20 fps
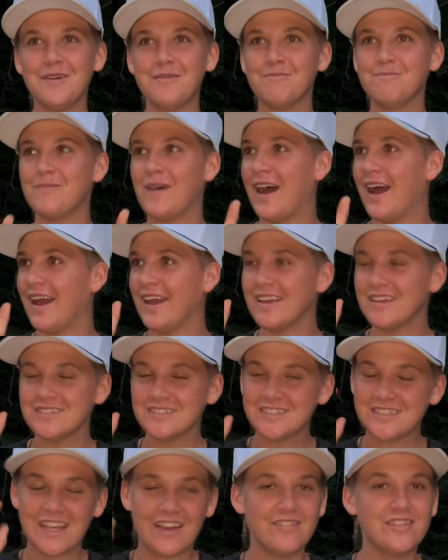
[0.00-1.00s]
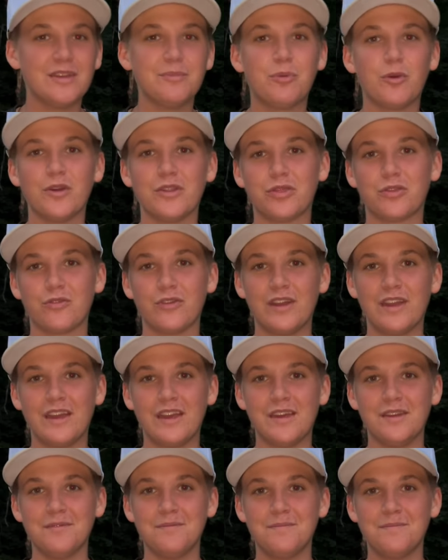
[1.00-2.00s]
my
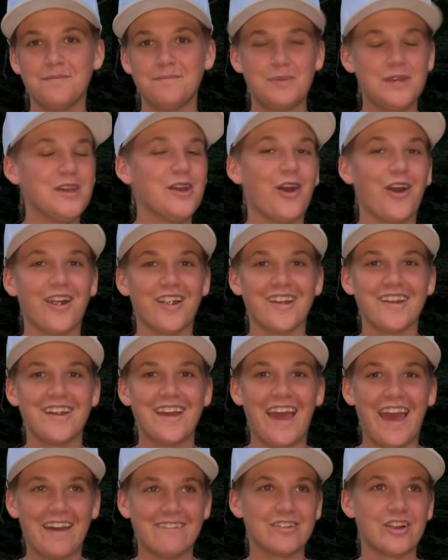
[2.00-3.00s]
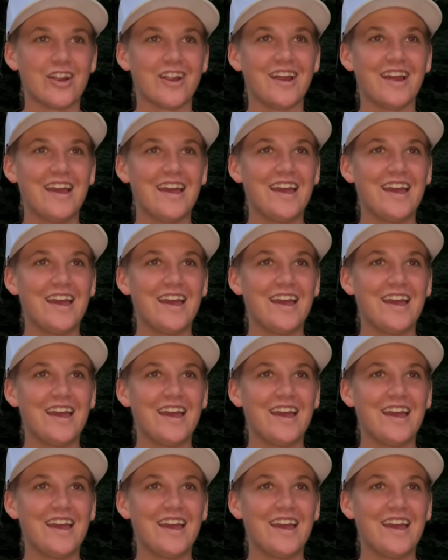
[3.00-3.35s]
70.3 PR ever